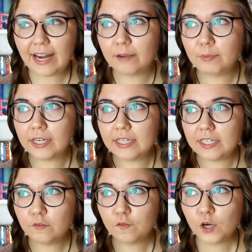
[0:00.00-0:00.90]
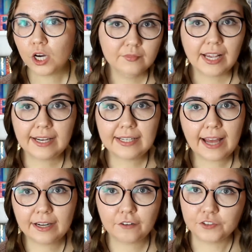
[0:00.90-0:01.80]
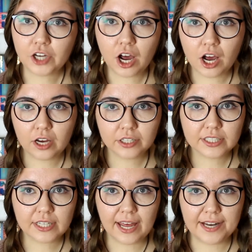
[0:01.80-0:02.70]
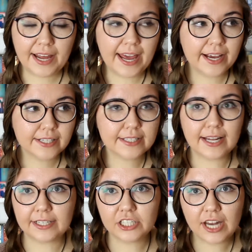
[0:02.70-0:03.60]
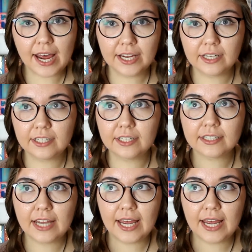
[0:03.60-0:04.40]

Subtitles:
I believe, and he kind of talks and acts like a child,